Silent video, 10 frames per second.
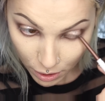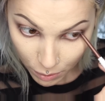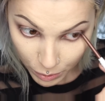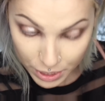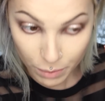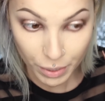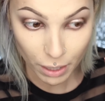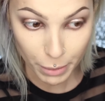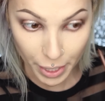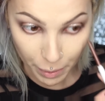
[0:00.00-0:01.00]
I want something
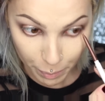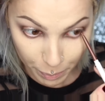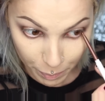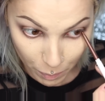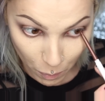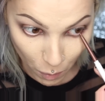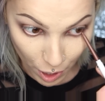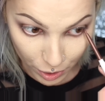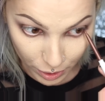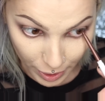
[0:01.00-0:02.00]
on my
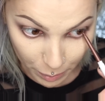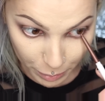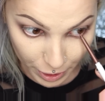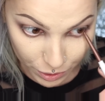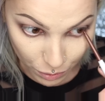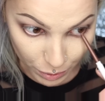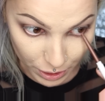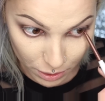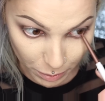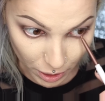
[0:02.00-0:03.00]
waterline, but I don't want
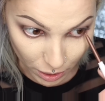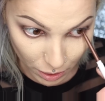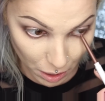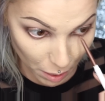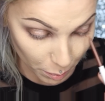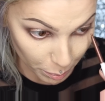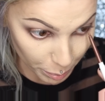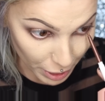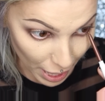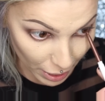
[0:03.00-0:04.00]
it to be
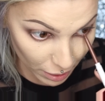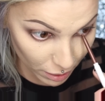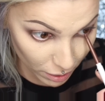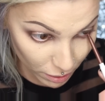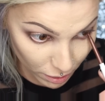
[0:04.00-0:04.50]
black.